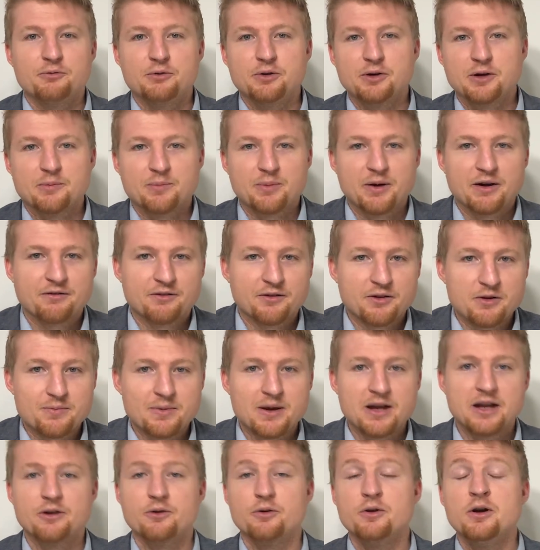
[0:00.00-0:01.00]
We can pay for the
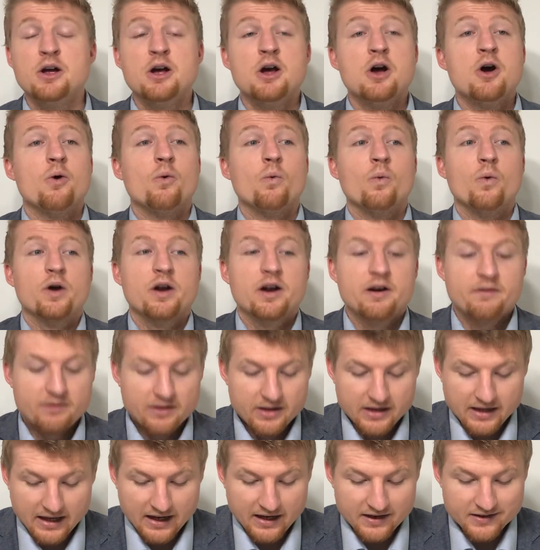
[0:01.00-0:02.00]
paint or whatever
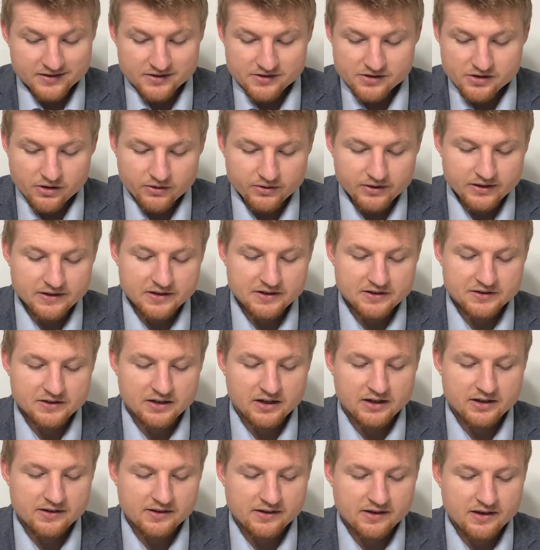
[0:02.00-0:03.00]
the case. Don't
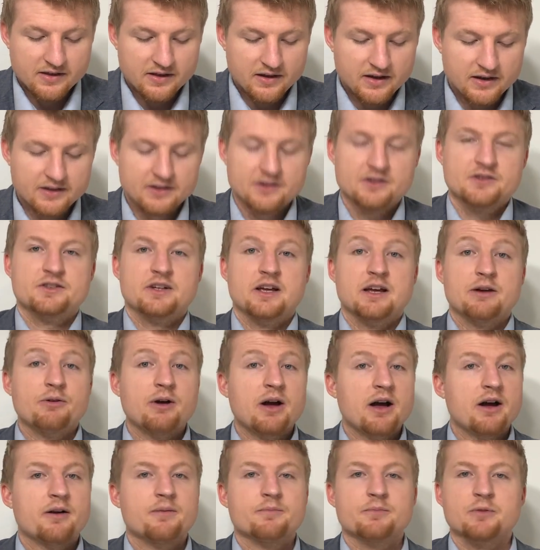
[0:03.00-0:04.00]
discuss anything. Just say,
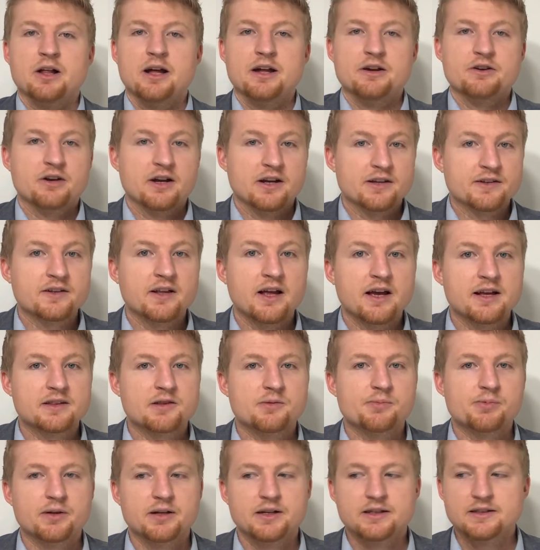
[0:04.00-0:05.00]
wow, I'm glad you guys like
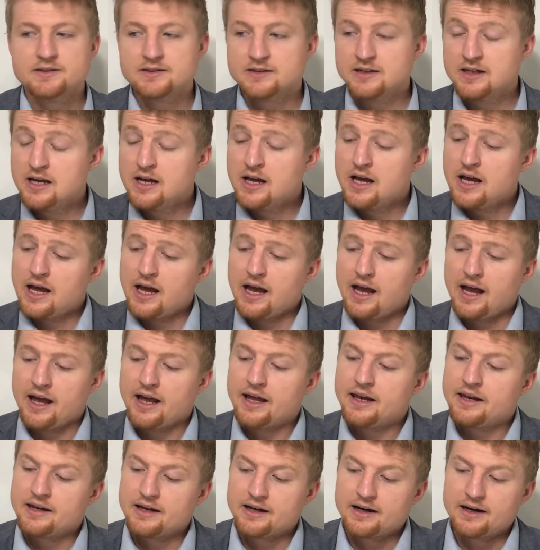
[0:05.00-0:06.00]
the place.
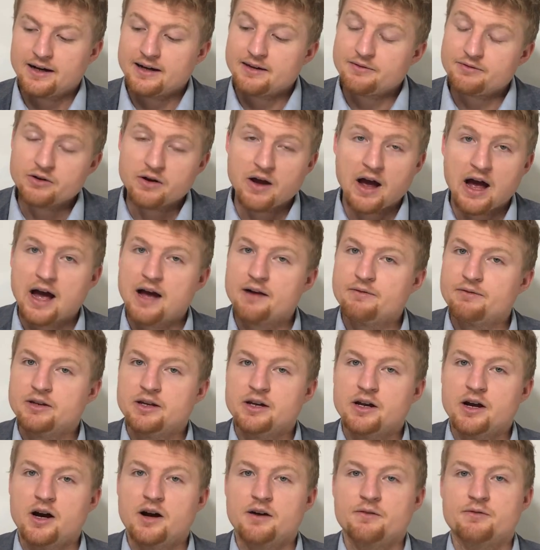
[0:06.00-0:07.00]
And if you have
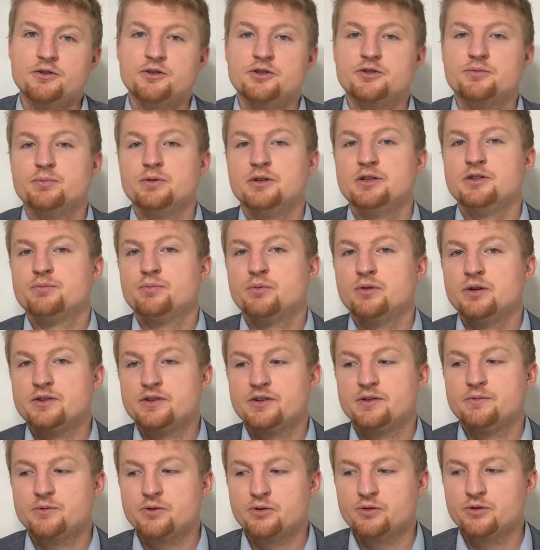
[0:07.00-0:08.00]
any offers, please point
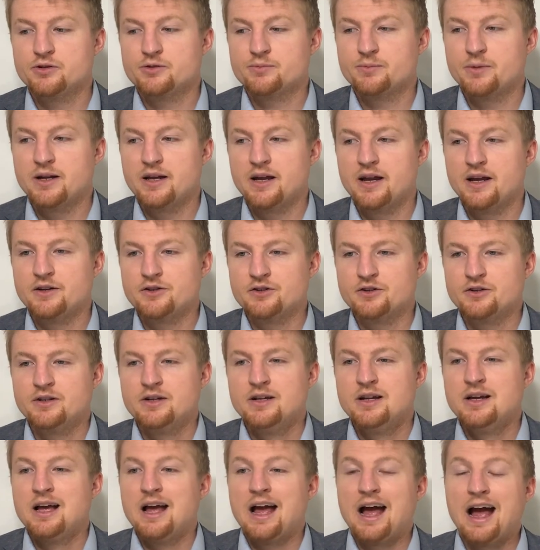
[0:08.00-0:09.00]
them towards my agent.
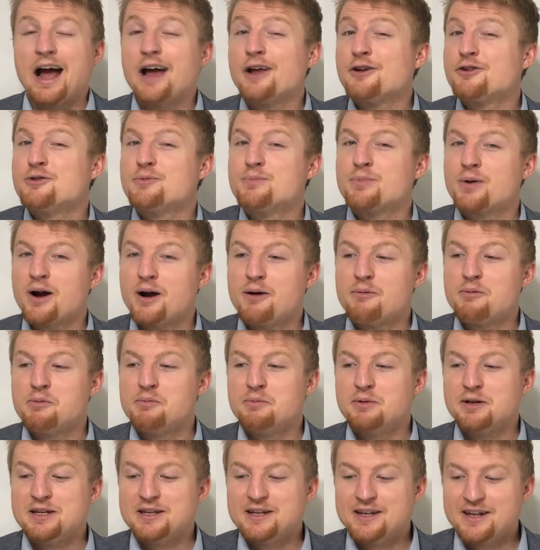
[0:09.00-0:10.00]
As you
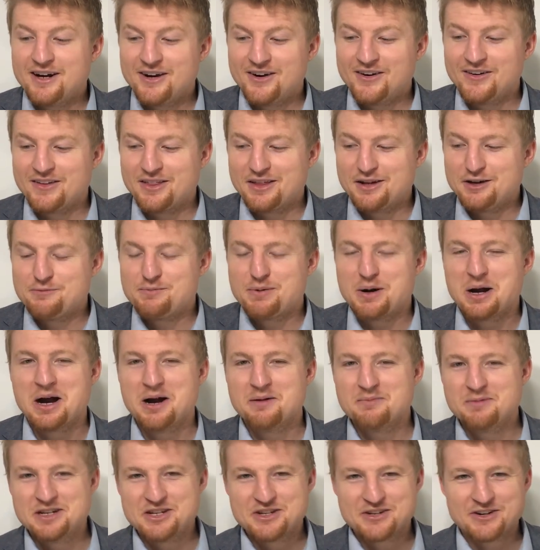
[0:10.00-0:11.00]
probably know, they'll
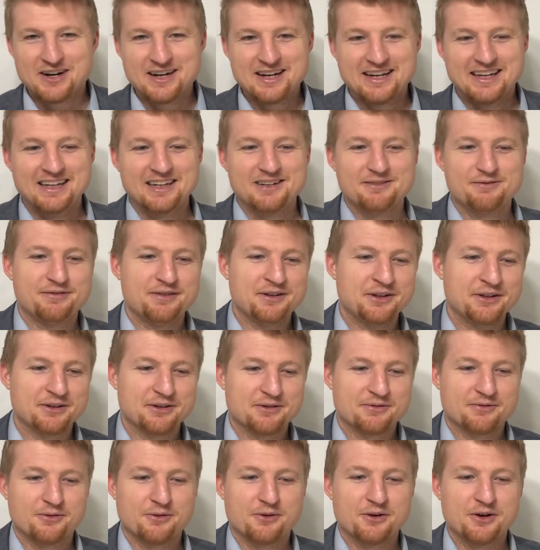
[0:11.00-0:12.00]
probably try to get a feeler
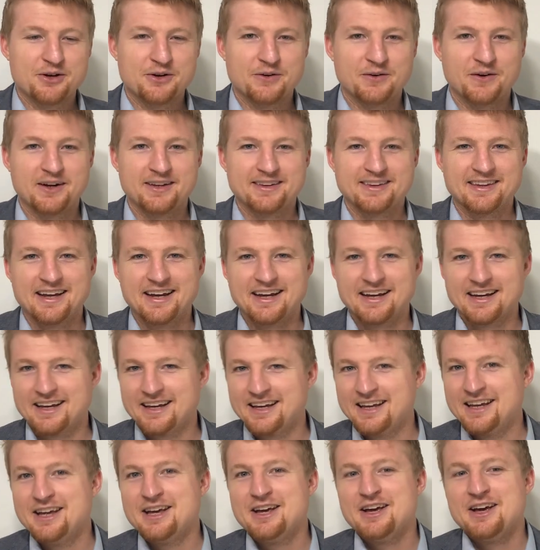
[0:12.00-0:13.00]
for you on like
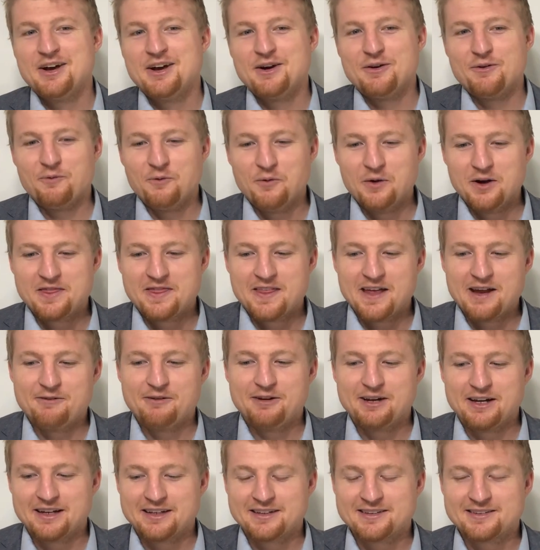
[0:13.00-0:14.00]
what they
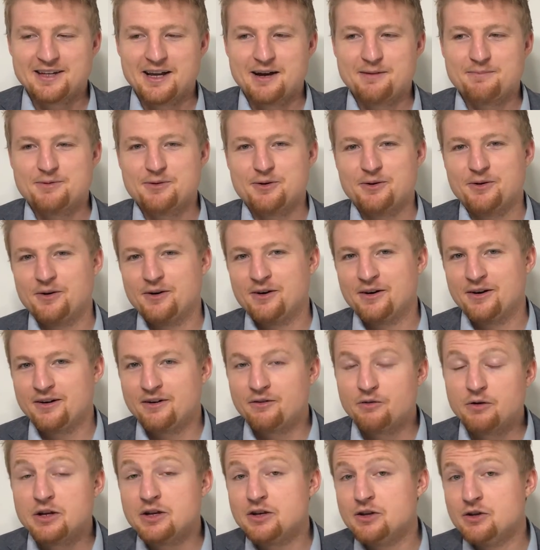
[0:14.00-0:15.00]
would accept or
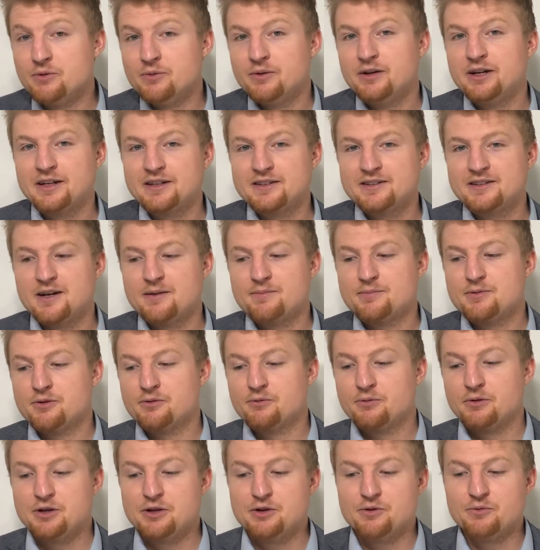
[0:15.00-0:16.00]
what you would accept or
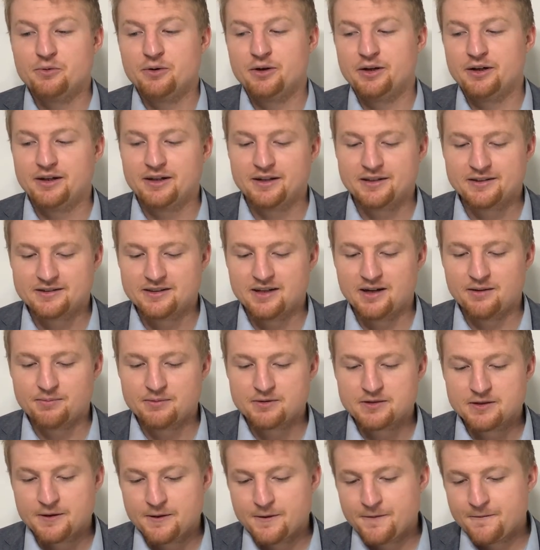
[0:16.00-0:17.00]
what you wouldn't
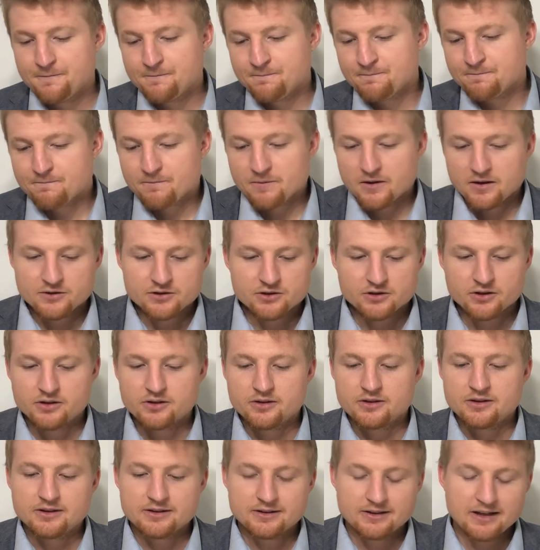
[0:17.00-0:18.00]
accept. So
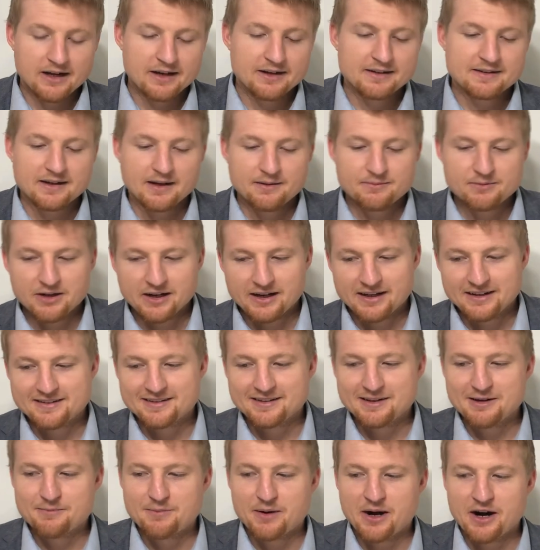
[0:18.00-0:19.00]
a lot of times I could
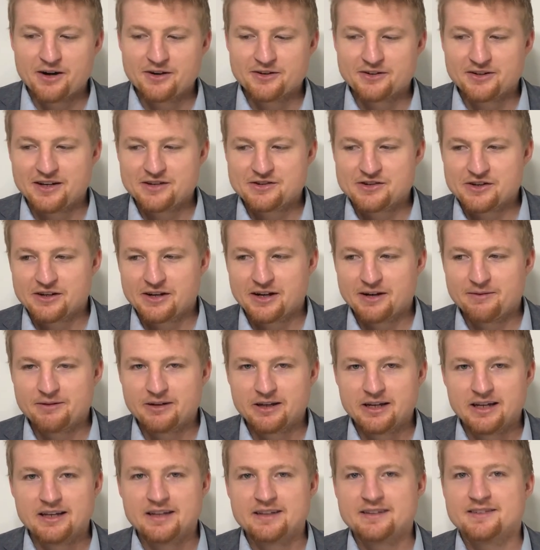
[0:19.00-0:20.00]
see a buyer's agent
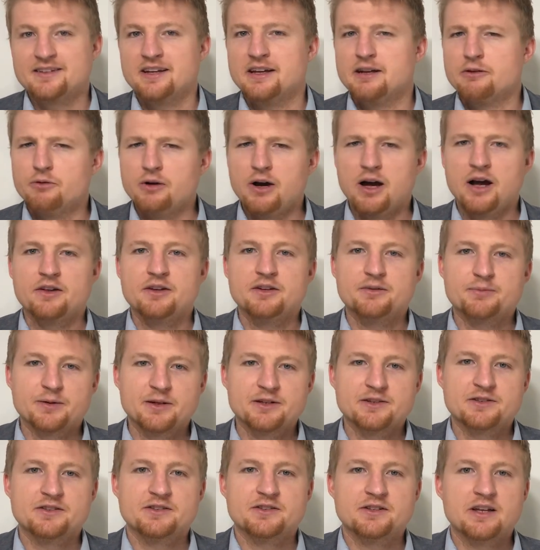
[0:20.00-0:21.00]
coming in saying, wow, this
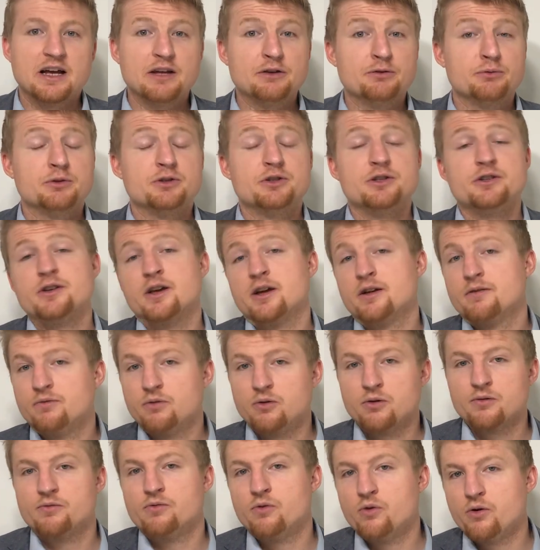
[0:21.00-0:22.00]
place is nice. Would you take
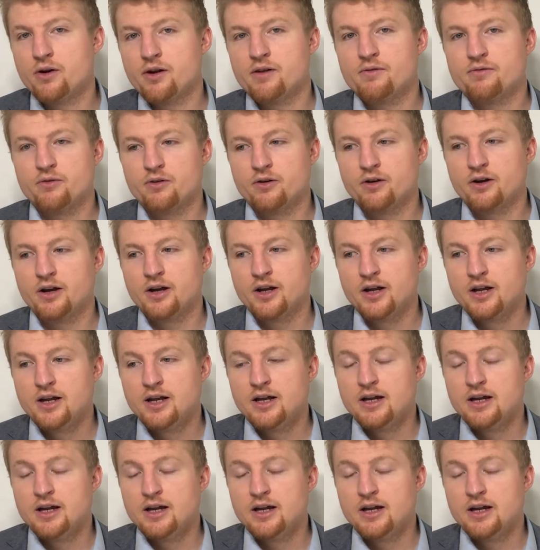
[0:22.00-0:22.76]
$440 for it?